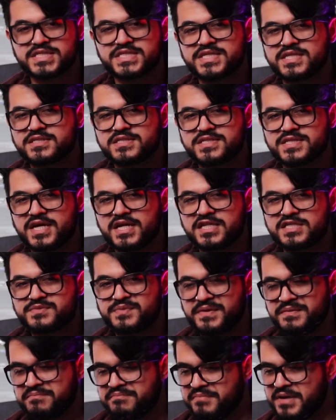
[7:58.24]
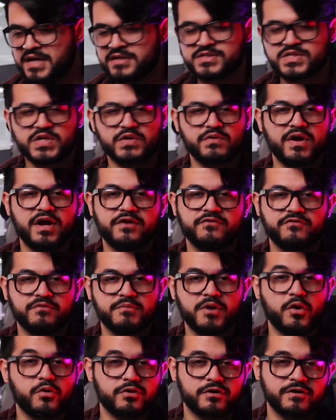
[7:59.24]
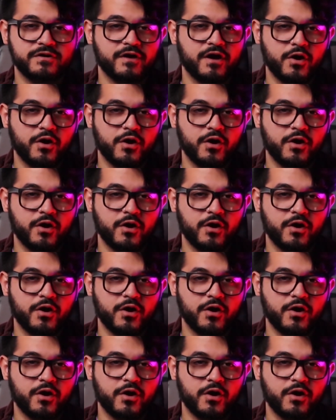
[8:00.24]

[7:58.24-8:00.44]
but since then it's been bouncing around from owner